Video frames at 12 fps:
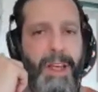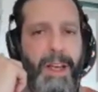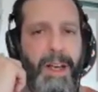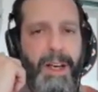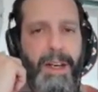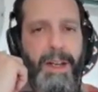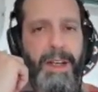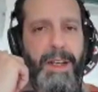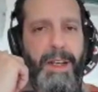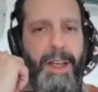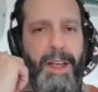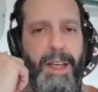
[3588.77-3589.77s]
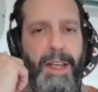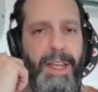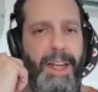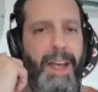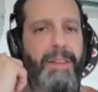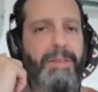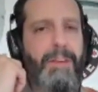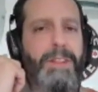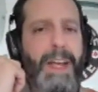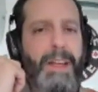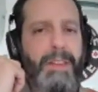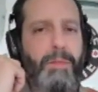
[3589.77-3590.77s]
Uh, and I have no
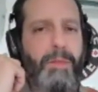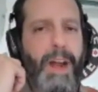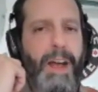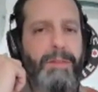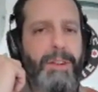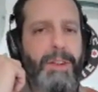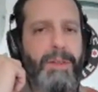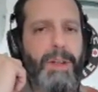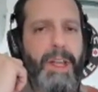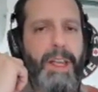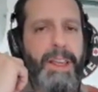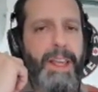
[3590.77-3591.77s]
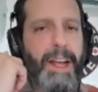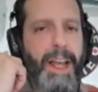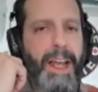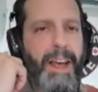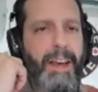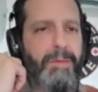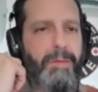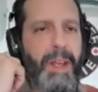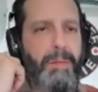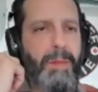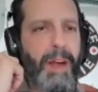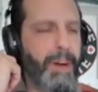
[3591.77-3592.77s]
doubt the Bravo that I have
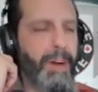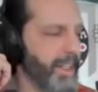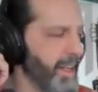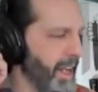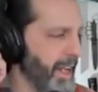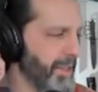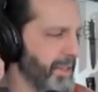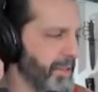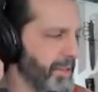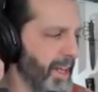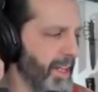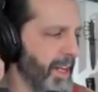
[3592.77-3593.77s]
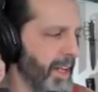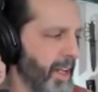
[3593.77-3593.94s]
made by Reich Knives is great,